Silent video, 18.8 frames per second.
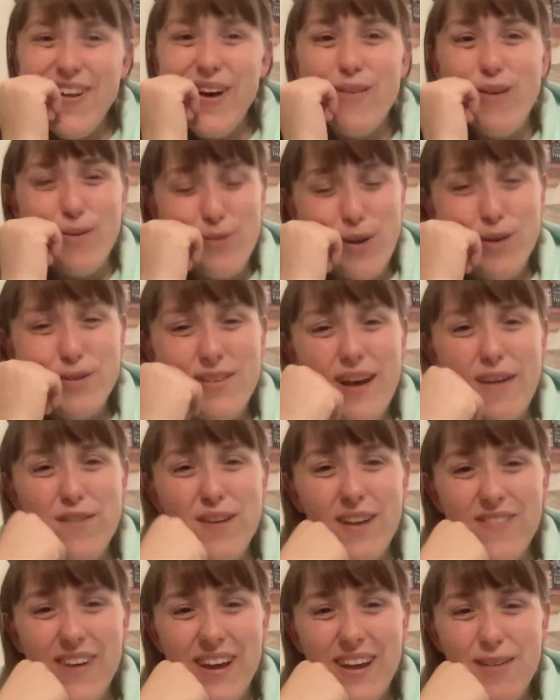but we'll
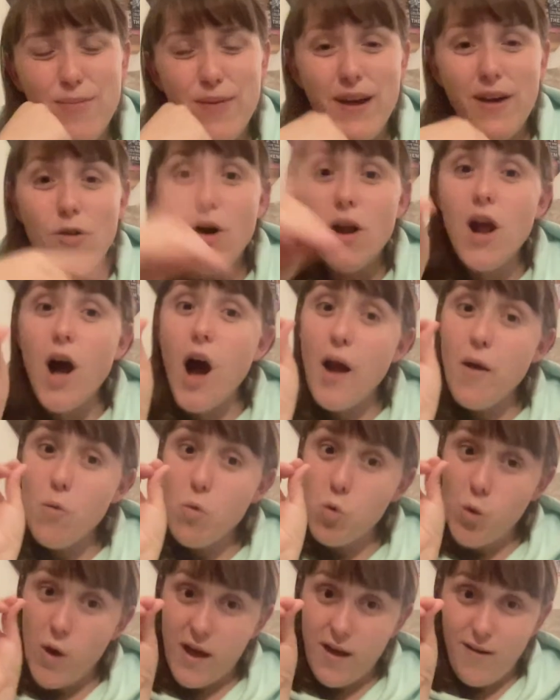definitely make a big one. I
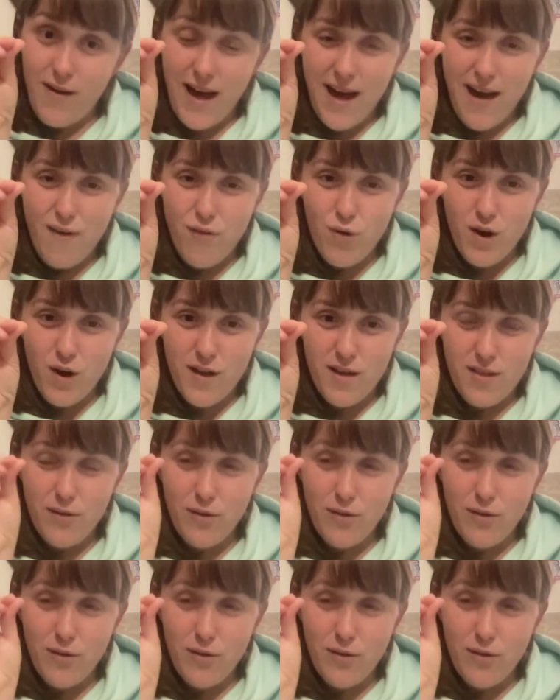will have work,